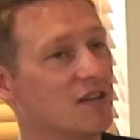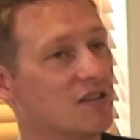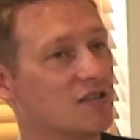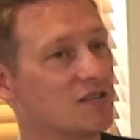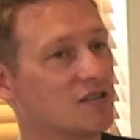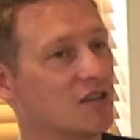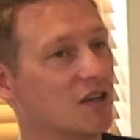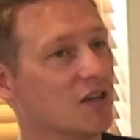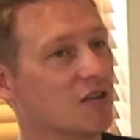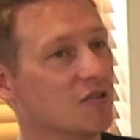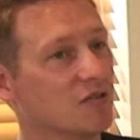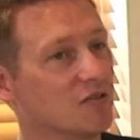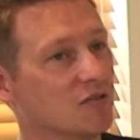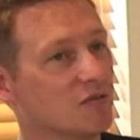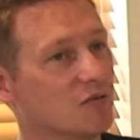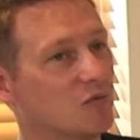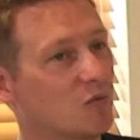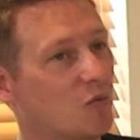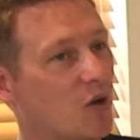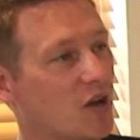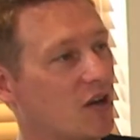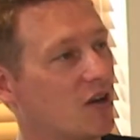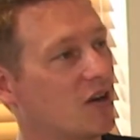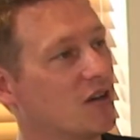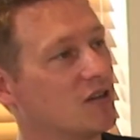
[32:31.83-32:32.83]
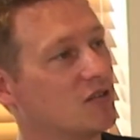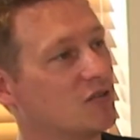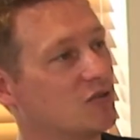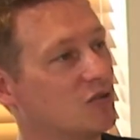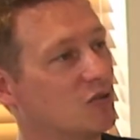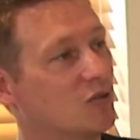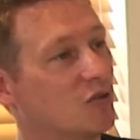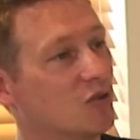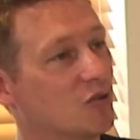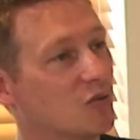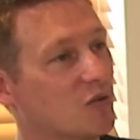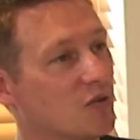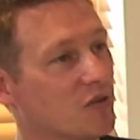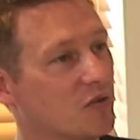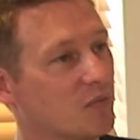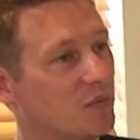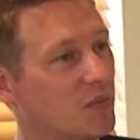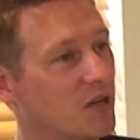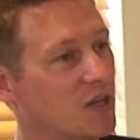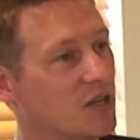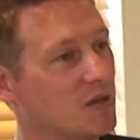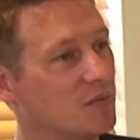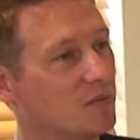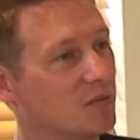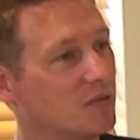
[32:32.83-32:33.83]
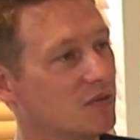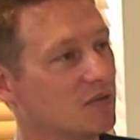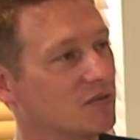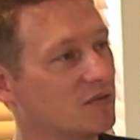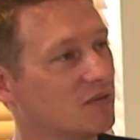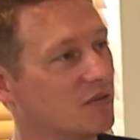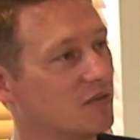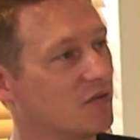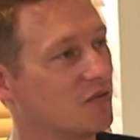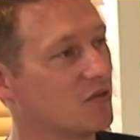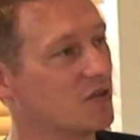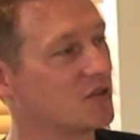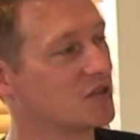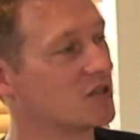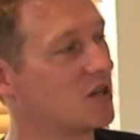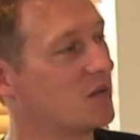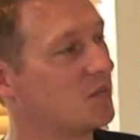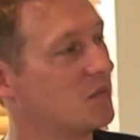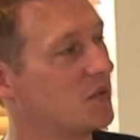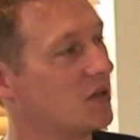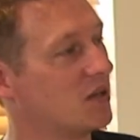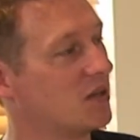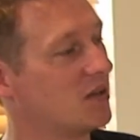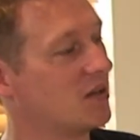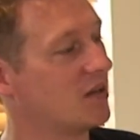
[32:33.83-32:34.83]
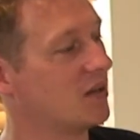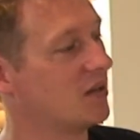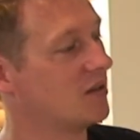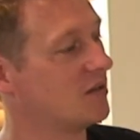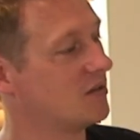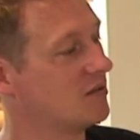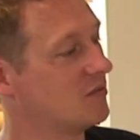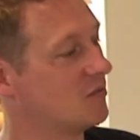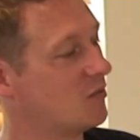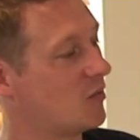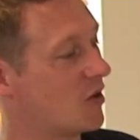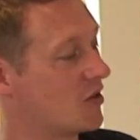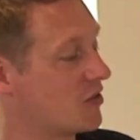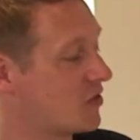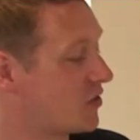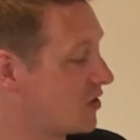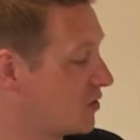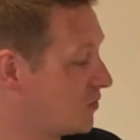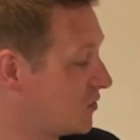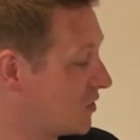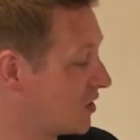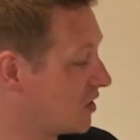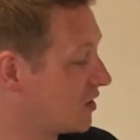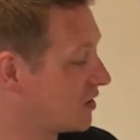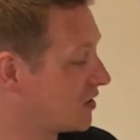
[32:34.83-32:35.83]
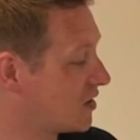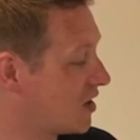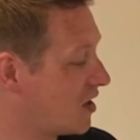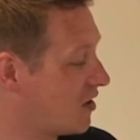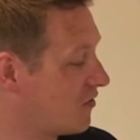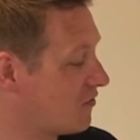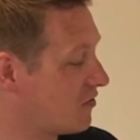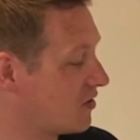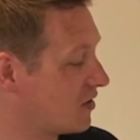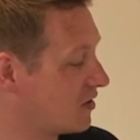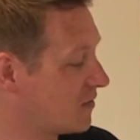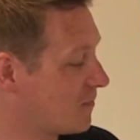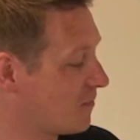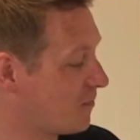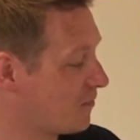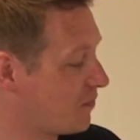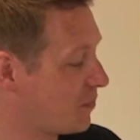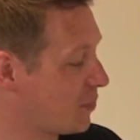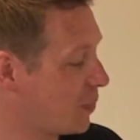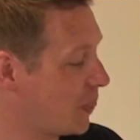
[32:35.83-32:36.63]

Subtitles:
So when I talk with people, for example, one thing we're going to cover